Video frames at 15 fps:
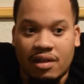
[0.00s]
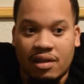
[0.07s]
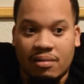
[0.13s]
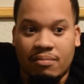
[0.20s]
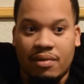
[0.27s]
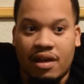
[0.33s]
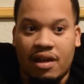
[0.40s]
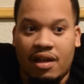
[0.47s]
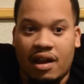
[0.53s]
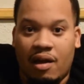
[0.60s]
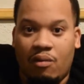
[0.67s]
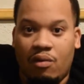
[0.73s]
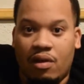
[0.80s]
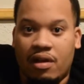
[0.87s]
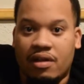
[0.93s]
but I
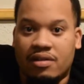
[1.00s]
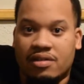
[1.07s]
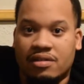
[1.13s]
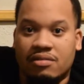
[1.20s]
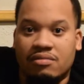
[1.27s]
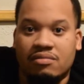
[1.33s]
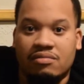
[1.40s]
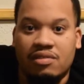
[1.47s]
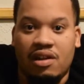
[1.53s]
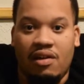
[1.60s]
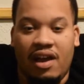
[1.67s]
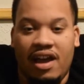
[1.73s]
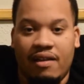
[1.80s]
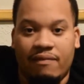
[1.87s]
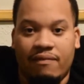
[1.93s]
wanted to,
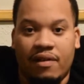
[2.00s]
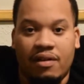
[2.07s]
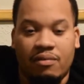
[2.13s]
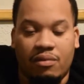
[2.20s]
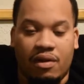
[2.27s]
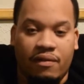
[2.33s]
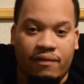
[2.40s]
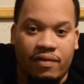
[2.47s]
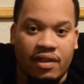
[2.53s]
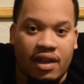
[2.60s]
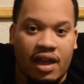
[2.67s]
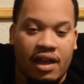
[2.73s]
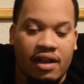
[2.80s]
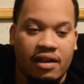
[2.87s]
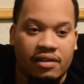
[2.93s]
have fun with the
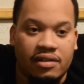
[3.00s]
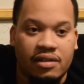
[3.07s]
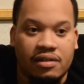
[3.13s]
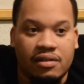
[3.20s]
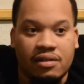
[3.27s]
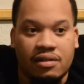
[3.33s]
character.